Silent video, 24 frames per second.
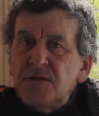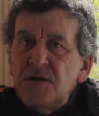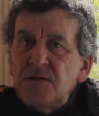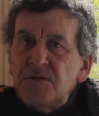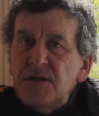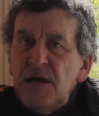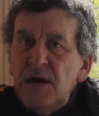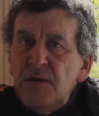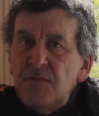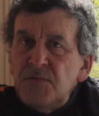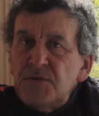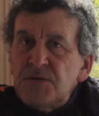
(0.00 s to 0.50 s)
that
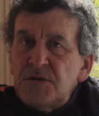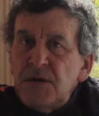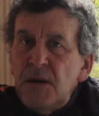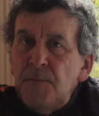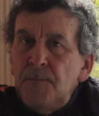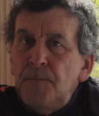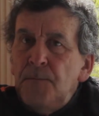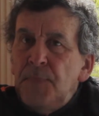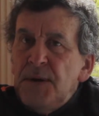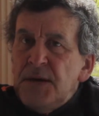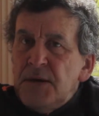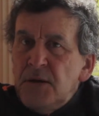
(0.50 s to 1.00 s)

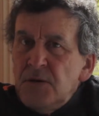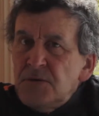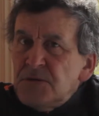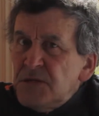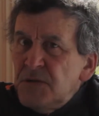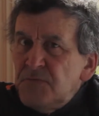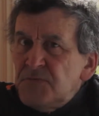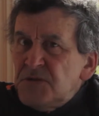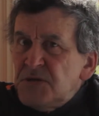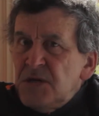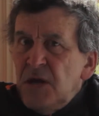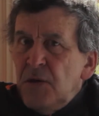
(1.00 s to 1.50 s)
because
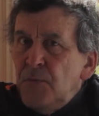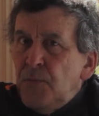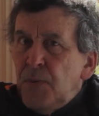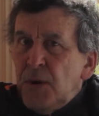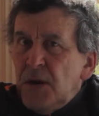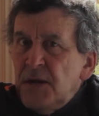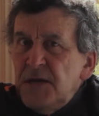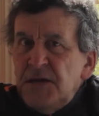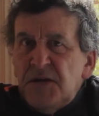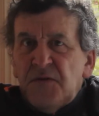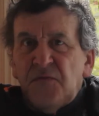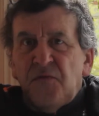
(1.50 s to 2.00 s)
there was no
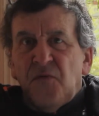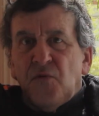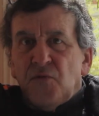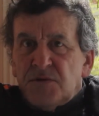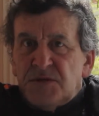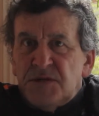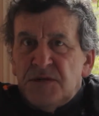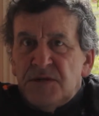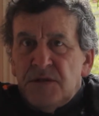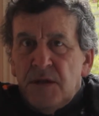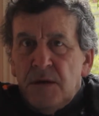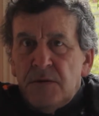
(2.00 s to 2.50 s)
police
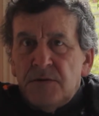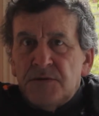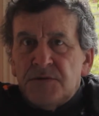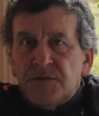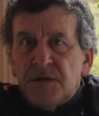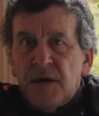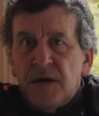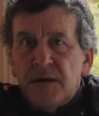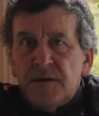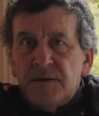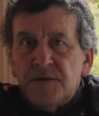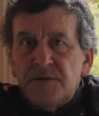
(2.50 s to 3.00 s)
force in those
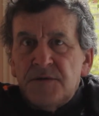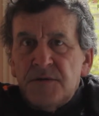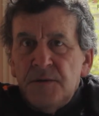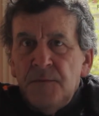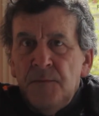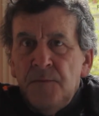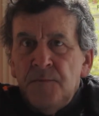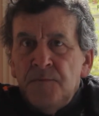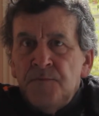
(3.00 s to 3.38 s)
days,